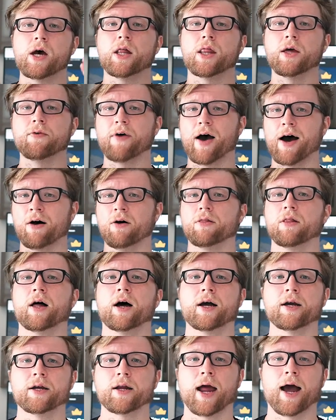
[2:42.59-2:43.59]
They've
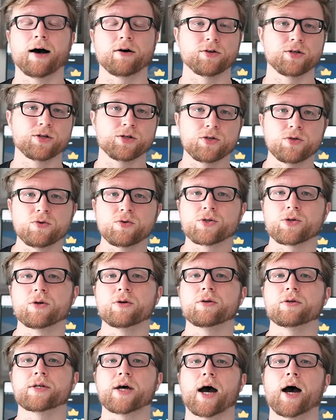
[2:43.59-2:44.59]
outlined how to do
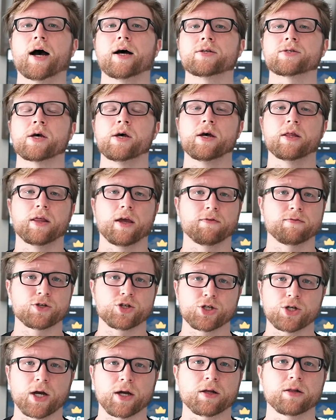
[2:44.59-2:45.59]
certain tasks. They have
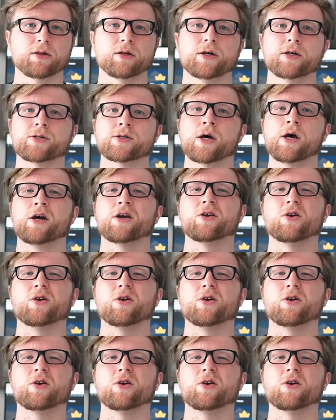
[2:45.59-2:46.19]
checklists.